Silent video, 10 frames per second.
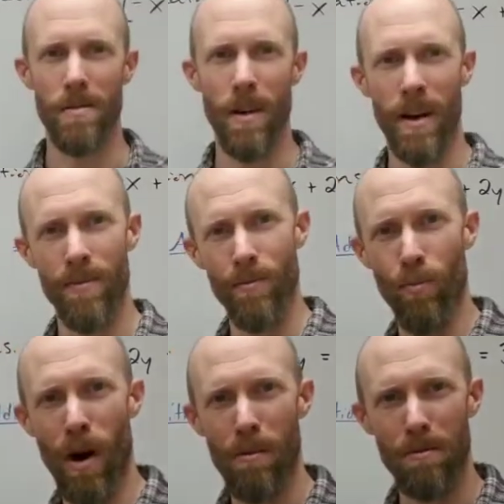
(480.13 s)
I
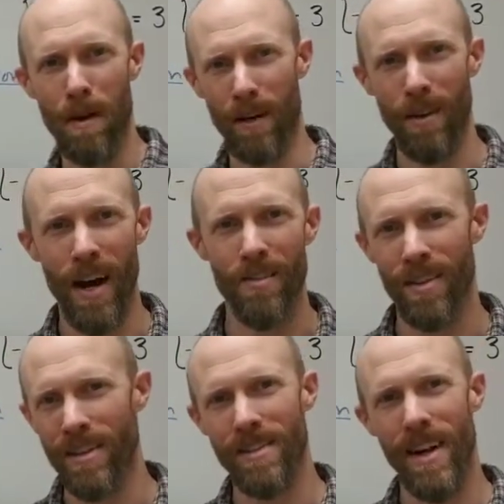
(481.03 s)
wobbled my graph
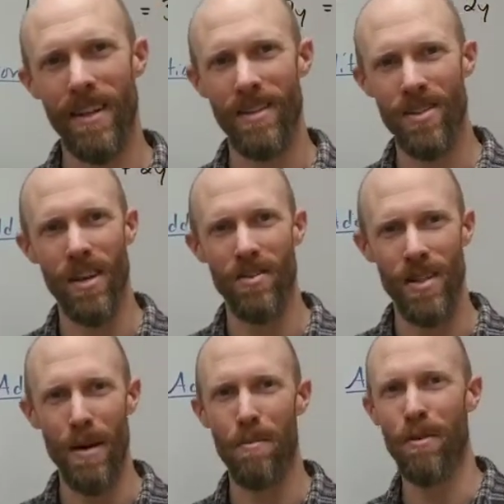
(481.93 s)
and the scale's
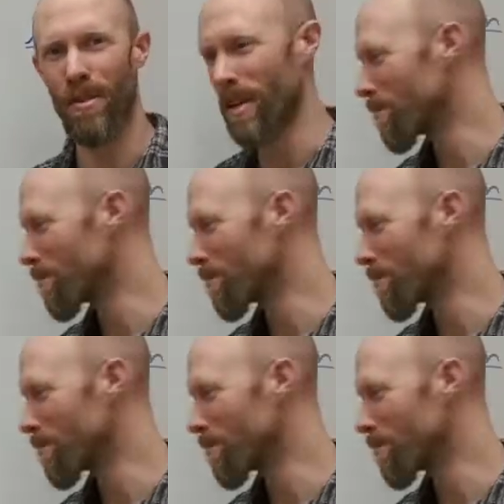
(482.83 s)
not perfect,